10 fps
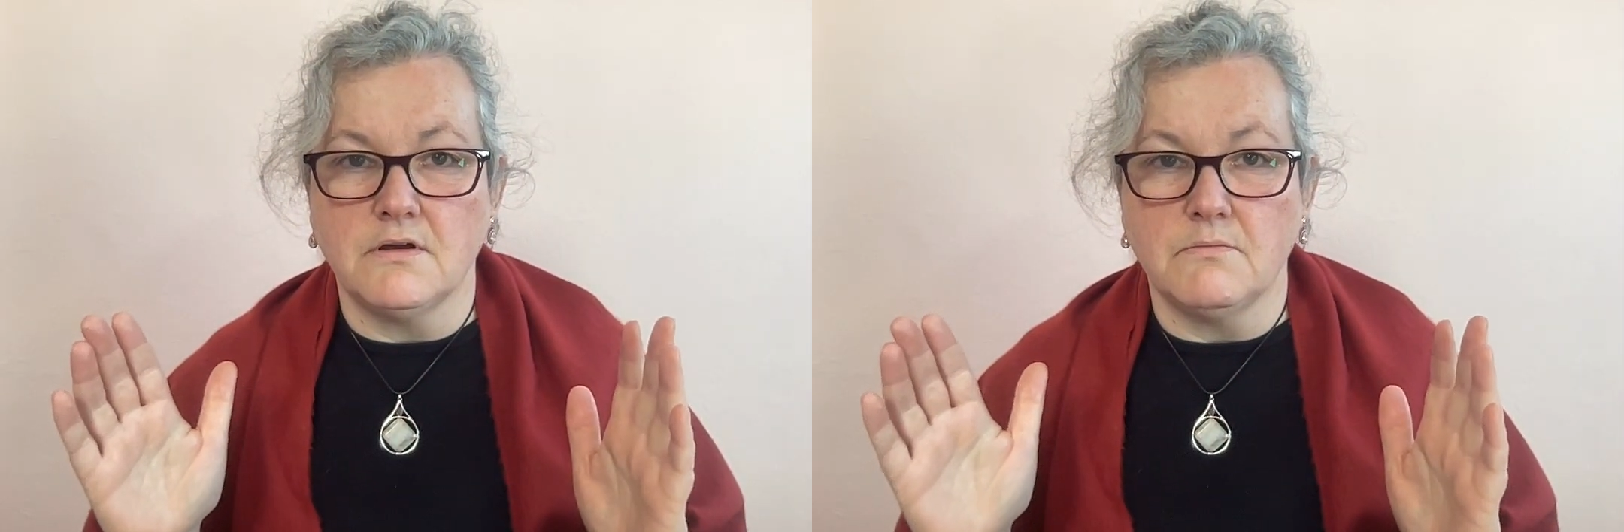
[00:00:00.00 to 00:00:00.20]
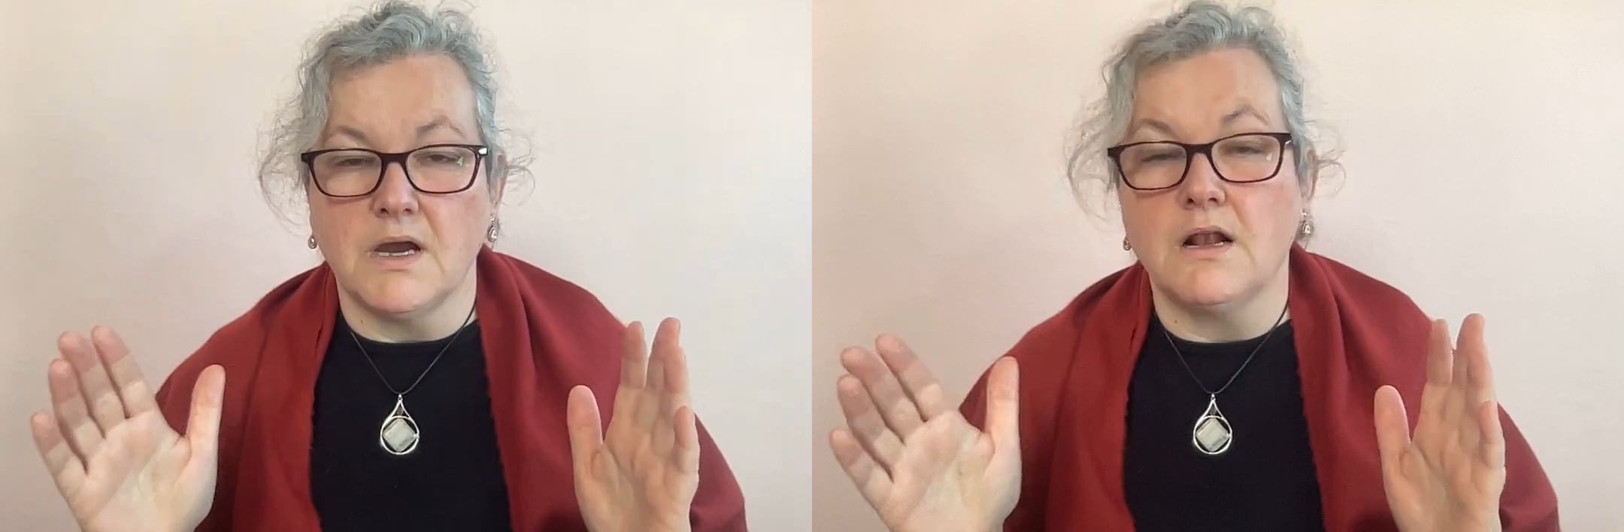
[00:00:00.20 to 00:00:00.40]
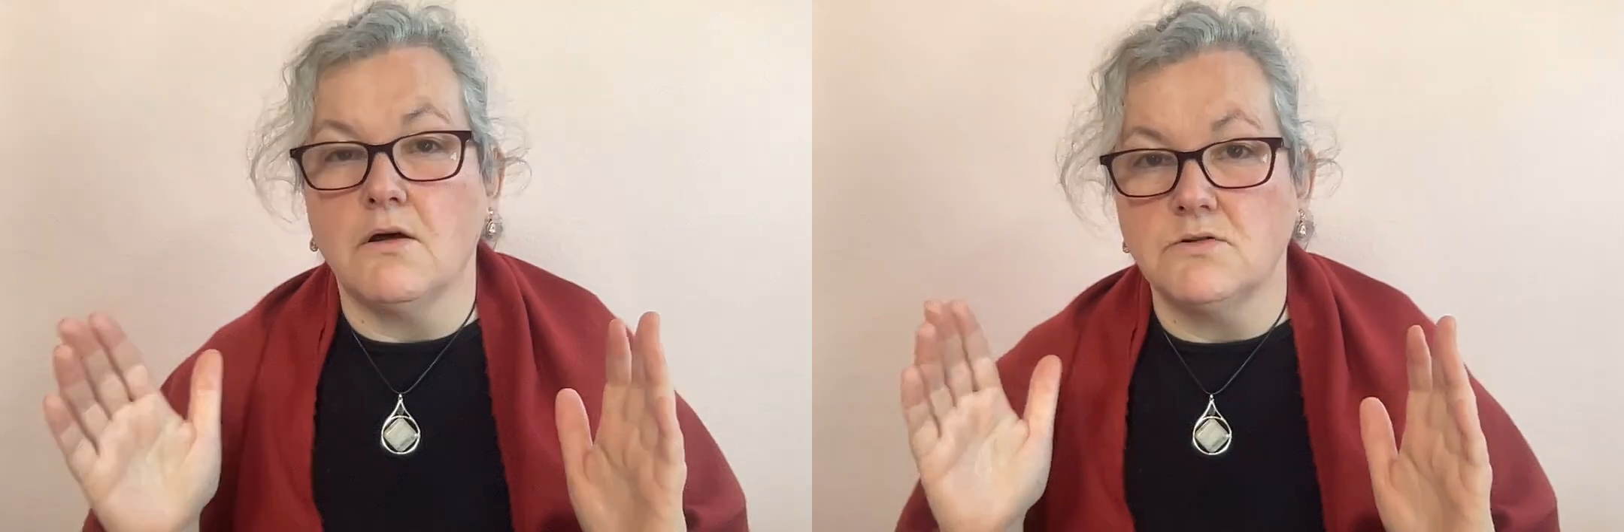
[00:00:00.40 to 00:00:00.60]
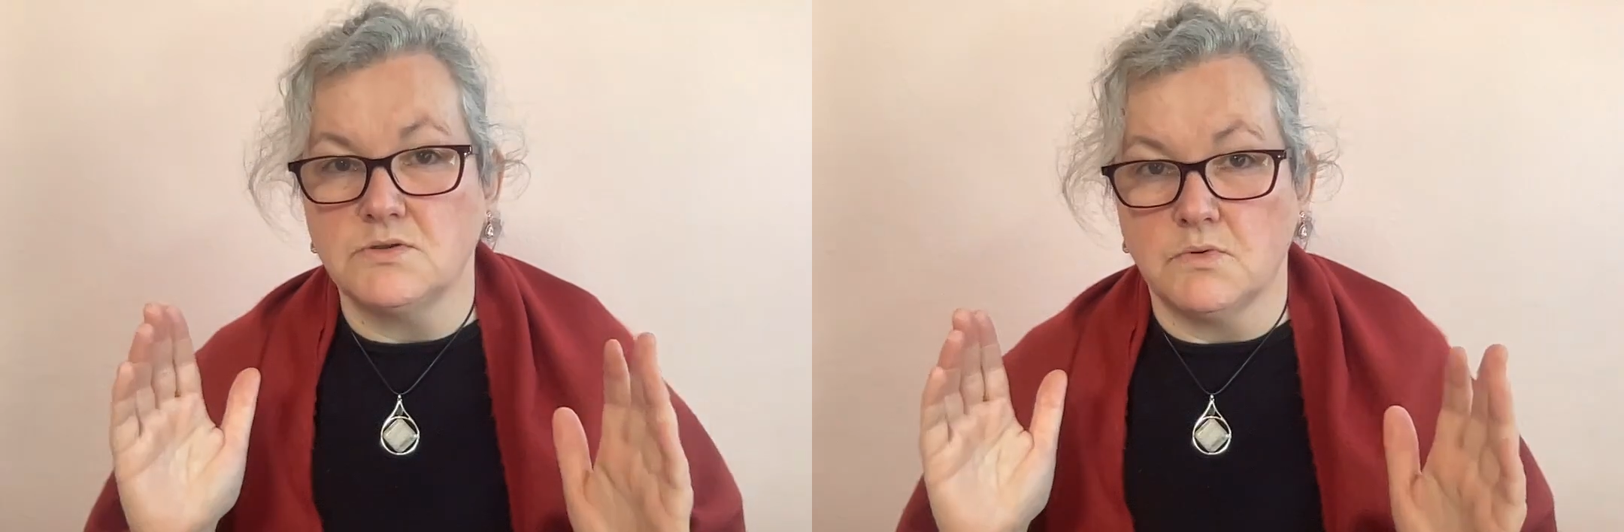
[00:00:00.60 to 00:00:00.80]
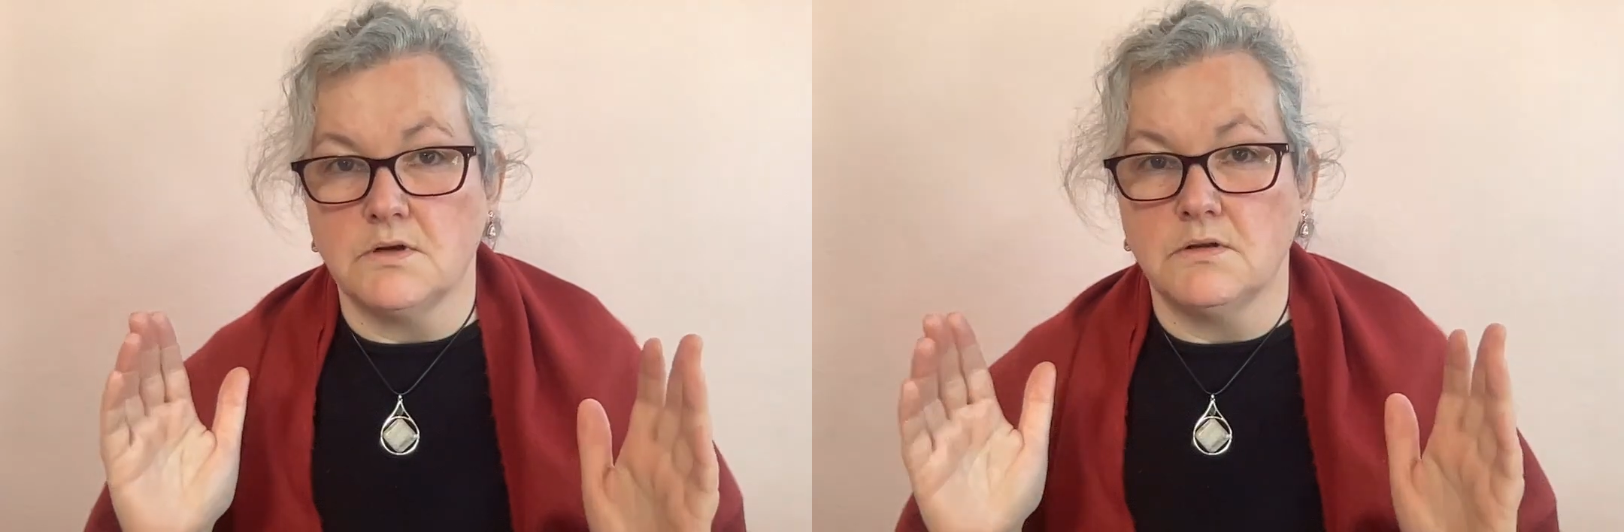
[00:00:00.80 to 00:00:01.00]
my
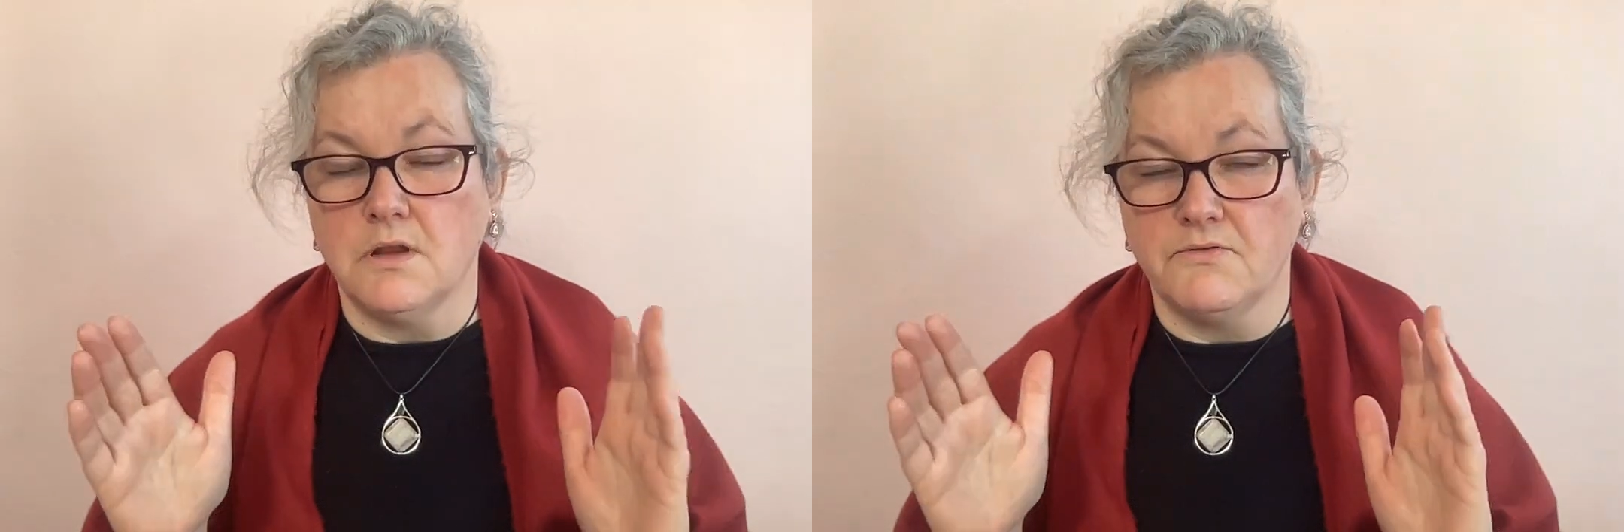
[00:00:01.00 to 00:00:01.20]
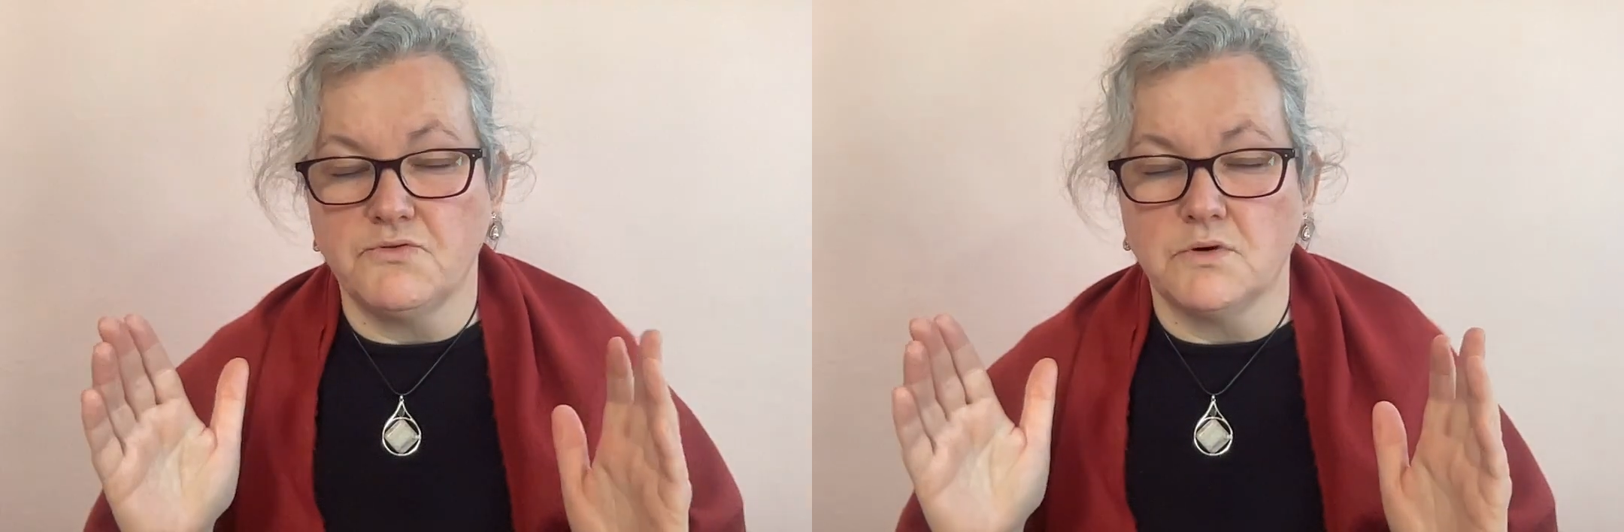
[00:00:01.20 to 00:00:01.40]
loved